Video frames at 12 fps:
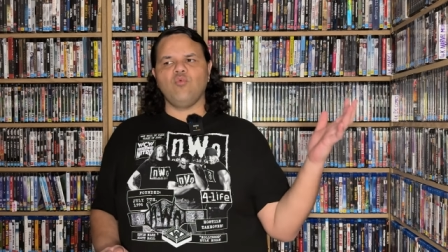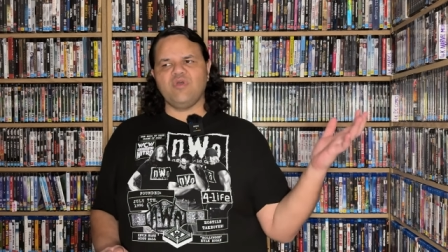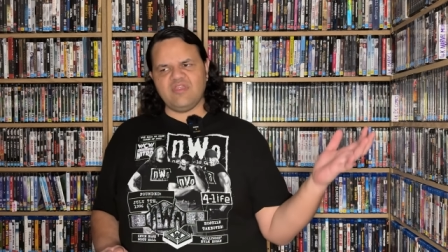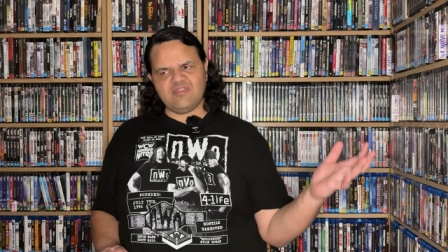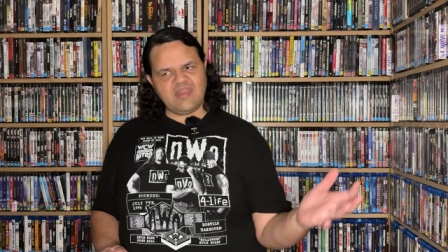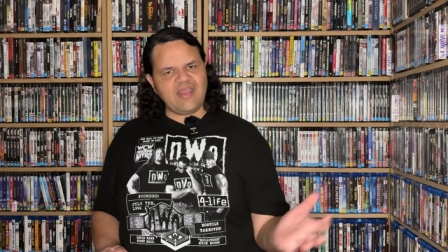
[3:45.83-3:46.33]

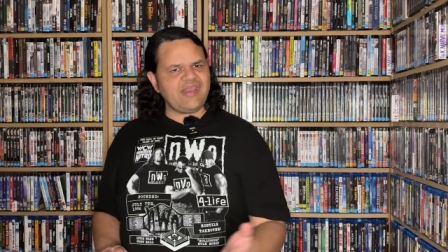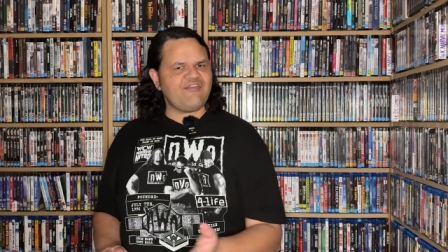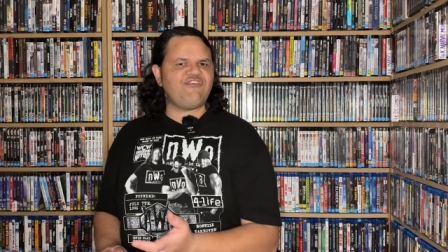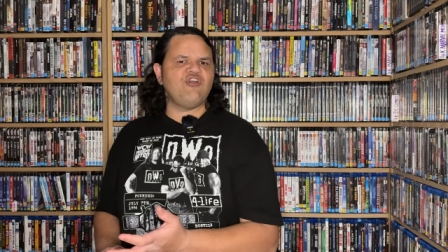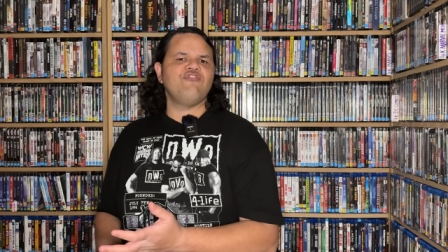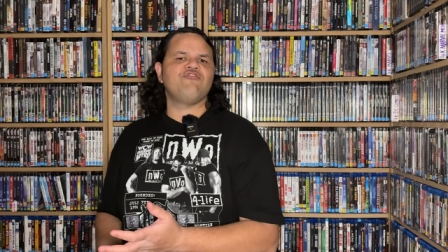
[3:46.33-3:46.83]
Went and did N
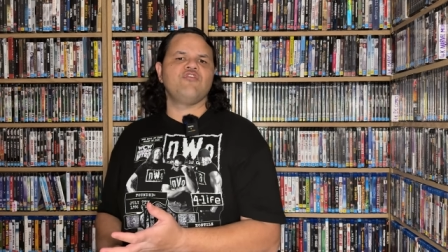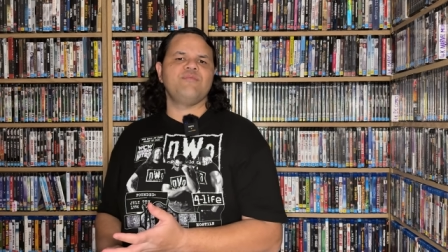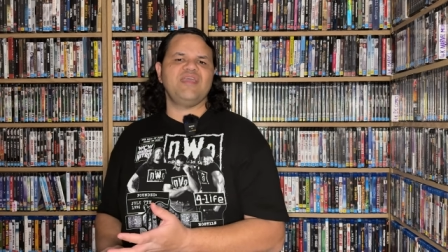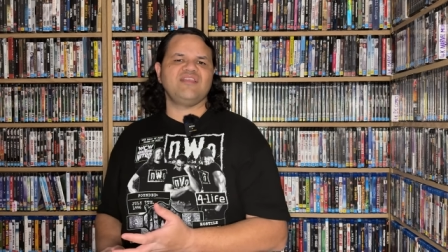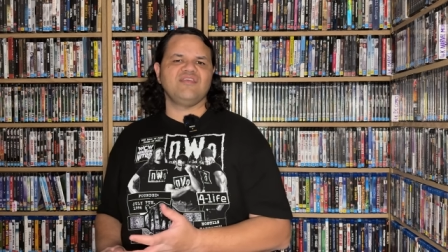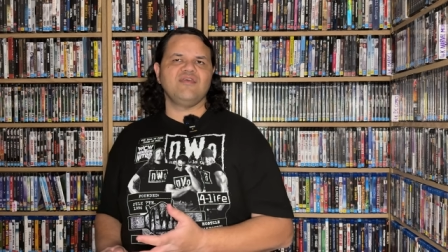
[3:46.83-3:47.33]
F L for a
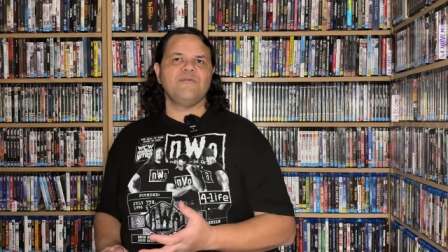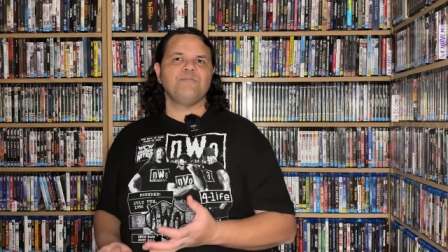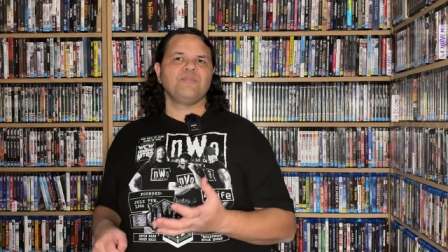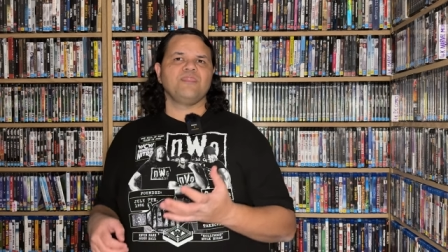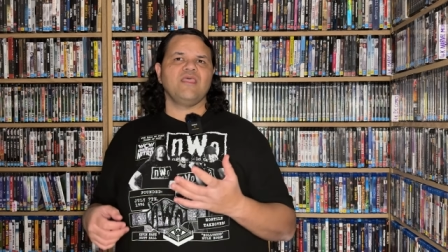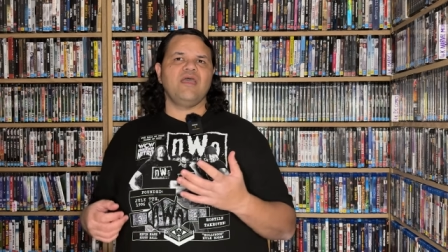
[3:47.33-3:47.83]
bit,
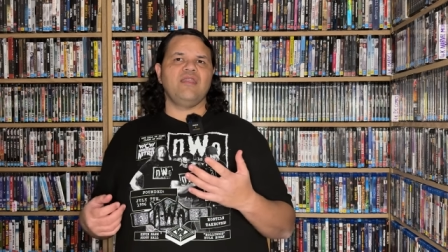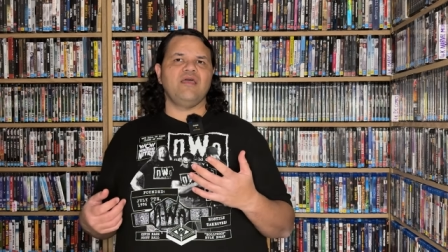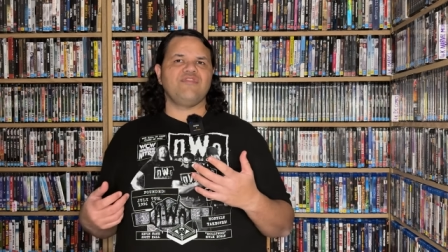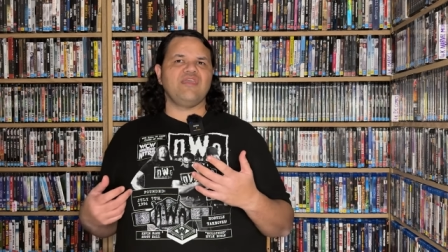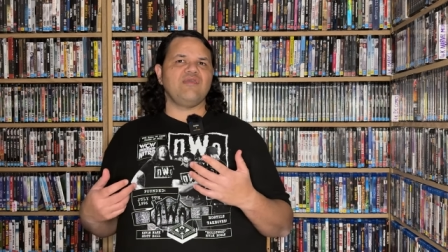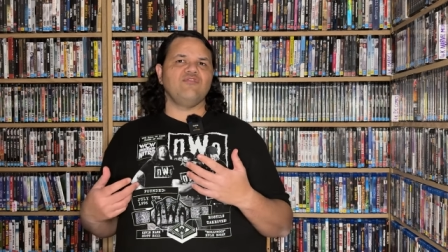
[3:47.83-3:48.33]

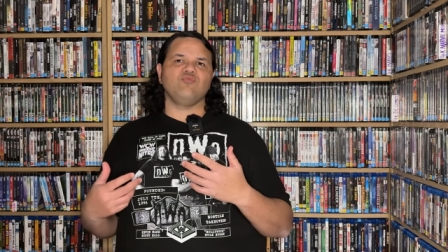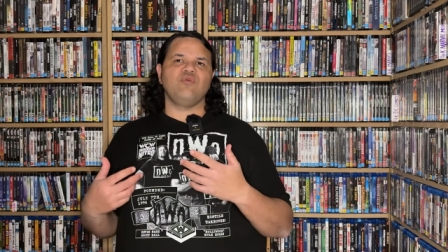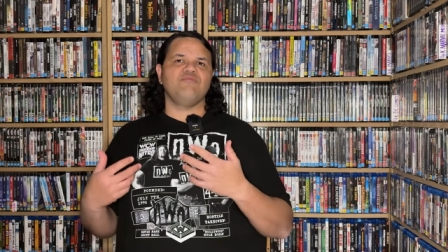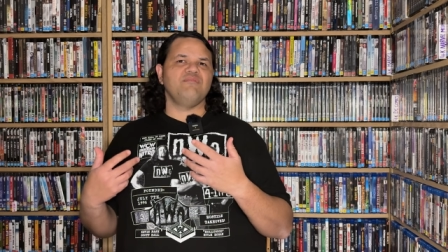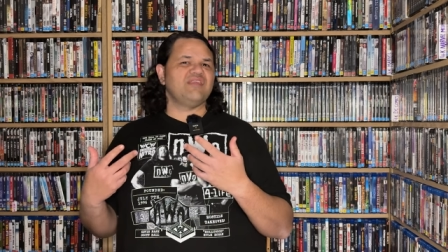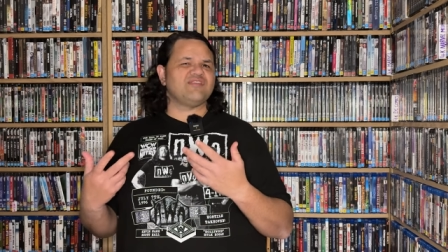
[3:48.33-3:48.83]
and I think he was
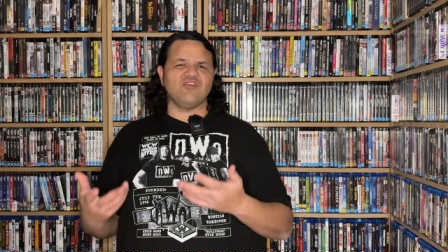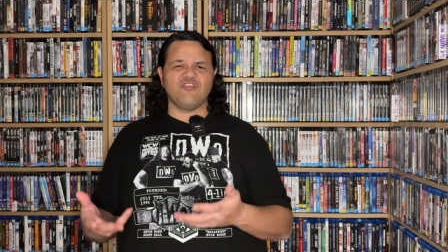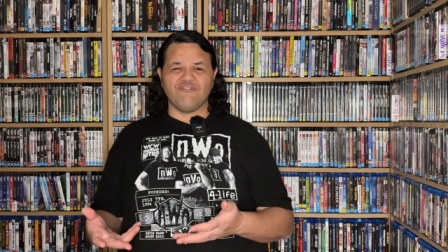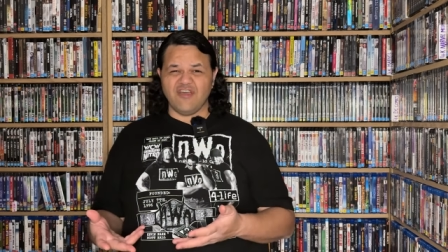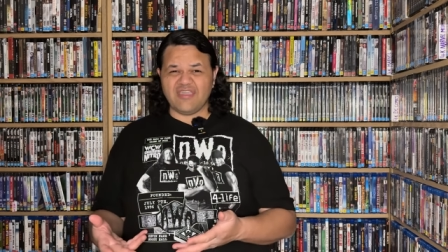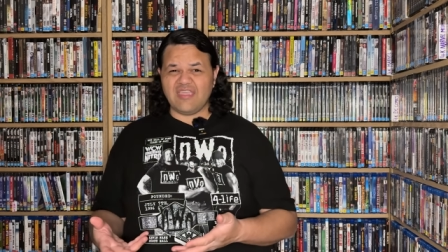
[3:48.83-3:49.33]
with
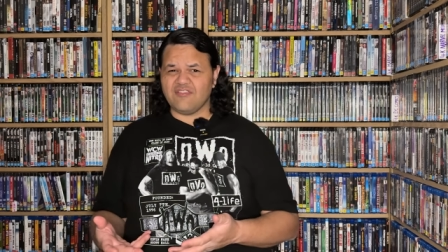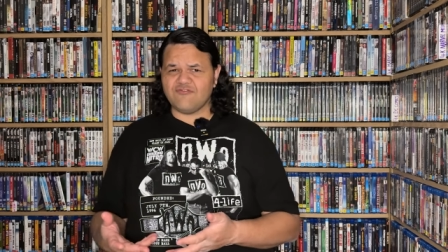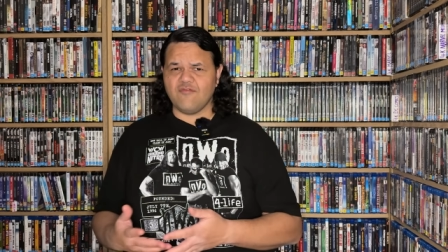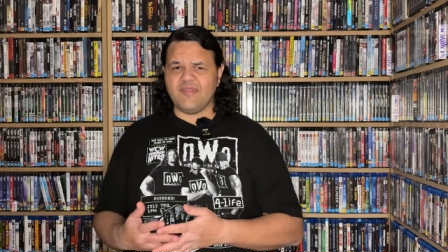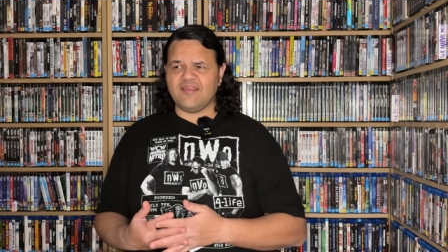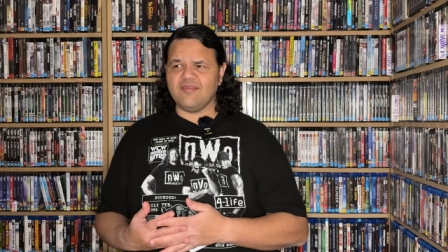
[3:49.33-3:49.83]
Minnesota Vikings
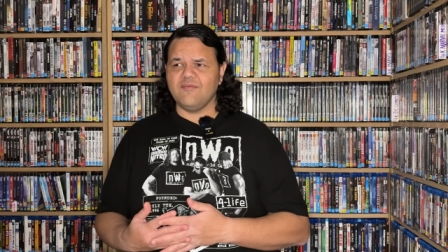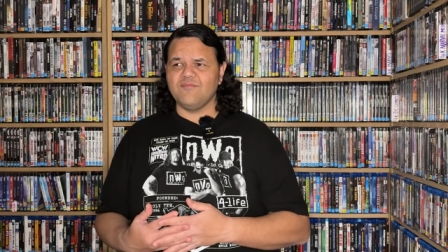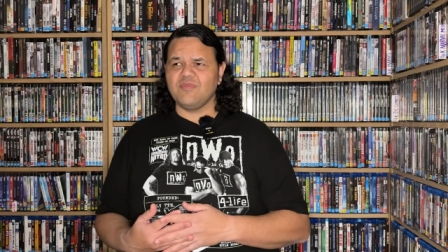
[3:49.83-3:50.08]
for a bit.